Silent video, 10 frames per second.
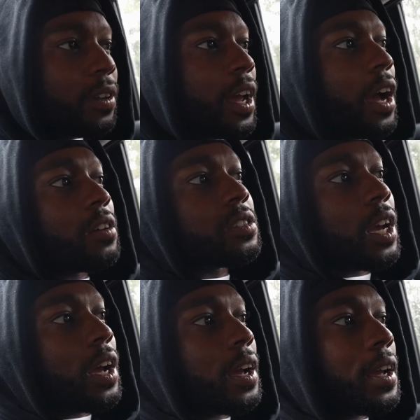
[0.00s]
on the
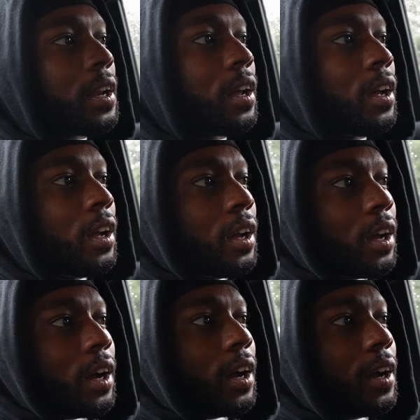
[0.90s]
outside,
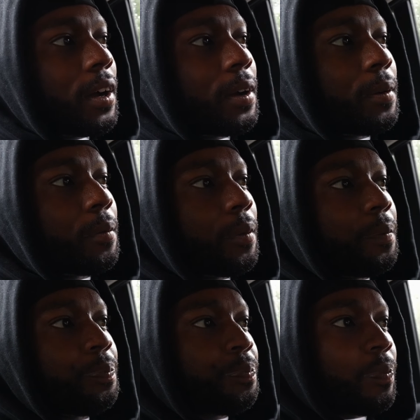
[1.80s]
um,
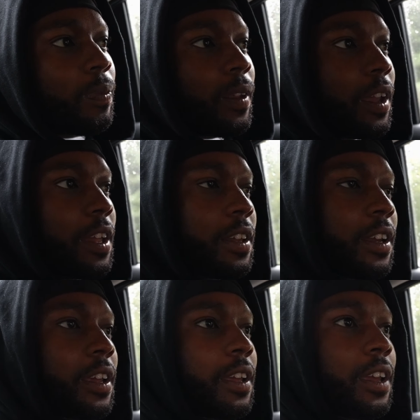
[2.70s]
and
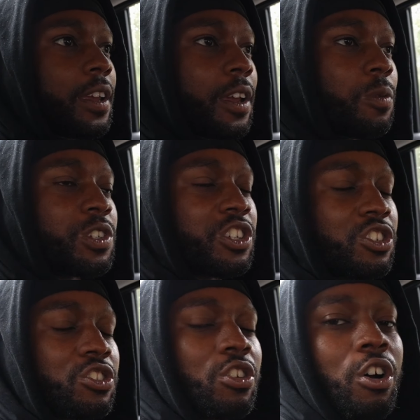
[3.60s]
then it, it, it was
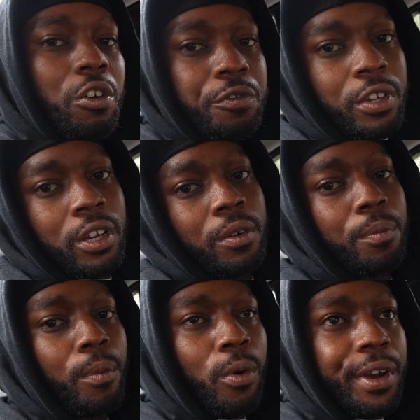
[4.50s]
just soft,
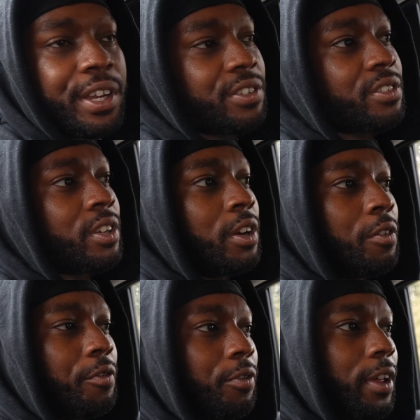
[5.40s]
moist,
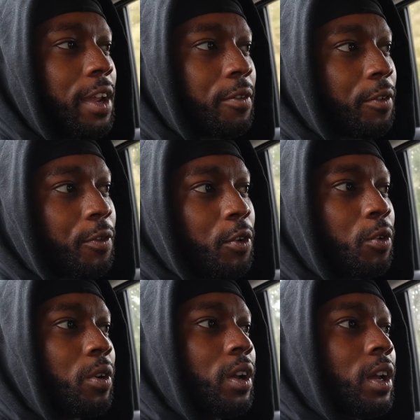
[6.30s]
flavorful.